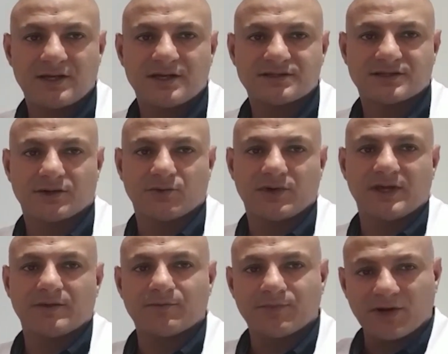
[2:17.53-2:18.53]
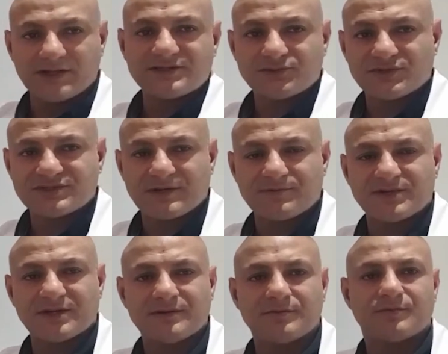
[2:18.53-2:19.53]
So it binds to a
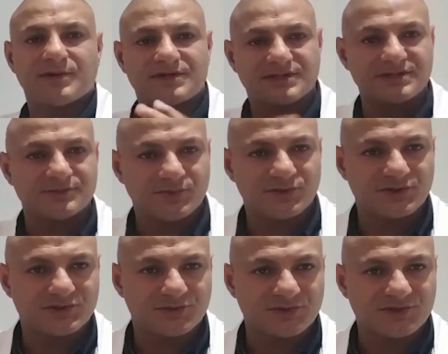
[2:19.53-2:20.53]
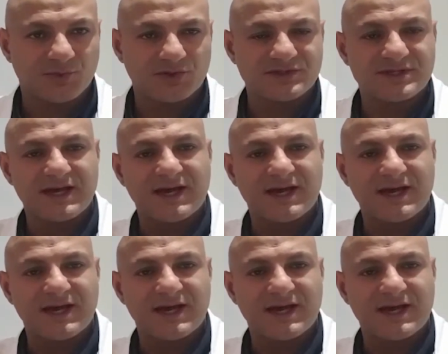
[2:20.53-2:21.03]
receptor but doesn't produce a response